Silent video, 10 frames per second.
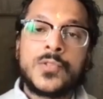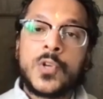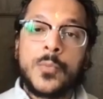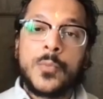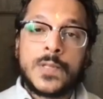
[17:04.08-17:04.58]

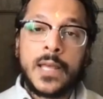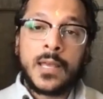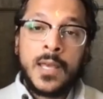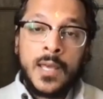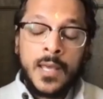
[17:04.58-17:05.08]
It's almost
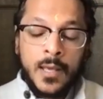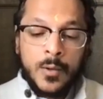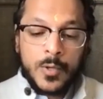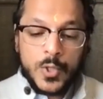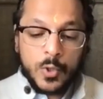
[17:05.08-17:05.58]
like
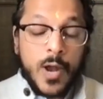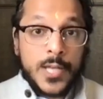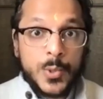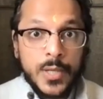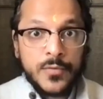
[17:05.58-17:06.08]
when you
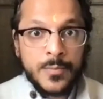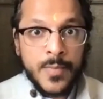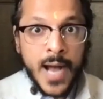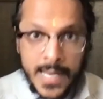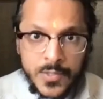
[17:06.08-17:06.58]
graduate
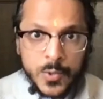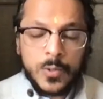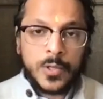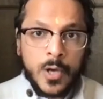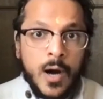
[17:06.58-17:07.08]
from high
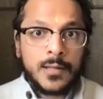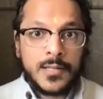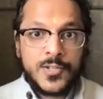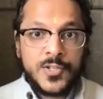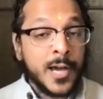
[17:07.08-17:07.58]
school or
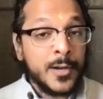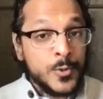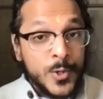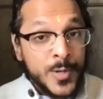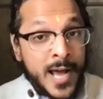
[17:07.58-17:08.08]
college, now
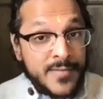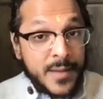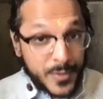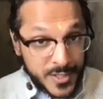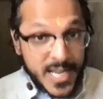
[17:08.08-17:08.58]
you don't have
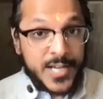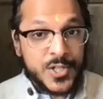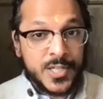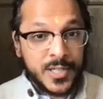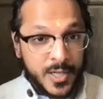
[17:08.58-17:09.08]
that
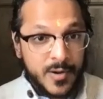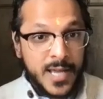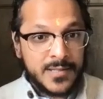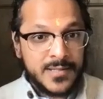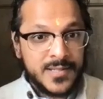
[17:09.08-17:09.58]
protection,
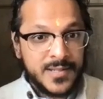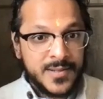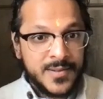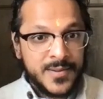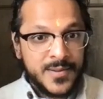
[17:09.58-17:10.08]
correct?
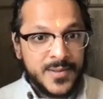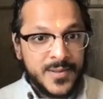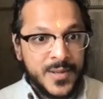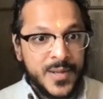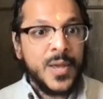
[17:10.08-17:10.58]

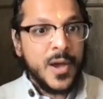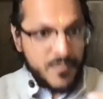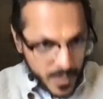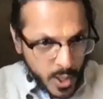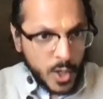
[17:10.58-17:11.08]

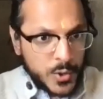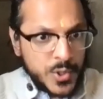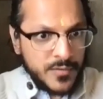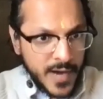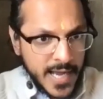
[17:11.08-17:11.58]
Of the
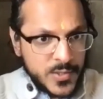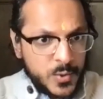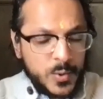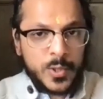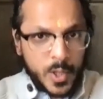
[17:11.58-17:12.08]
culture of high
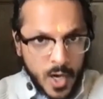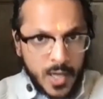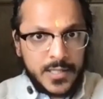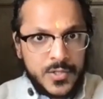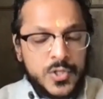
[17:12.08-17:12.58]
school or
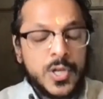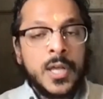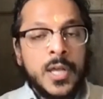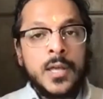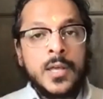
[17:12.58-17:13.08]
college.
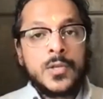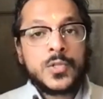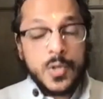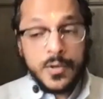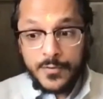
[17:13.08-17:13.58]

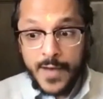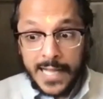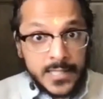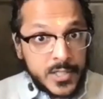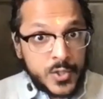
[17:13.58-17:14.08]
So you have a
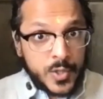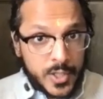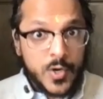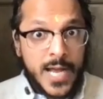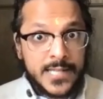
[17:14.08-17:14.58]

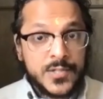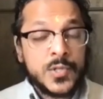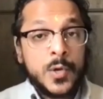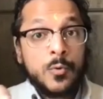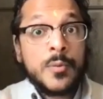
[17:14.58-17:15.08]
valedictory
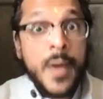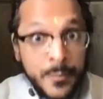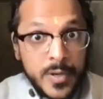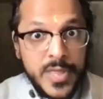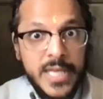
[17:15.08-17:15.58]
address.
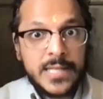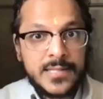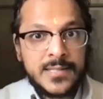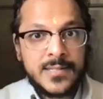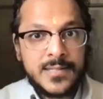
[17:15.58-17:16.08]
Remember
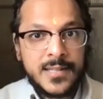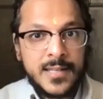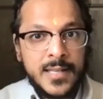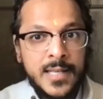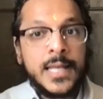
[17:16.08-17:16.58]
this.
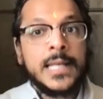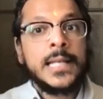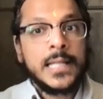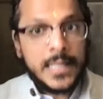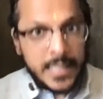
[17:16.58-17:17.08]

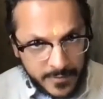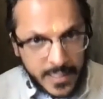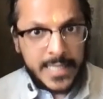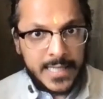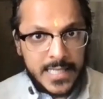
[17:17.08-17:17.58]

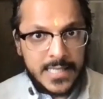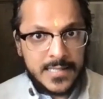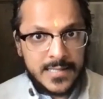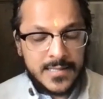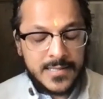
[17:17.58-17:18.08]
Live like
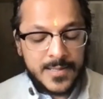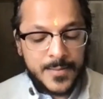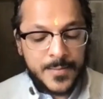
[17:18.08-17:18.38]
this.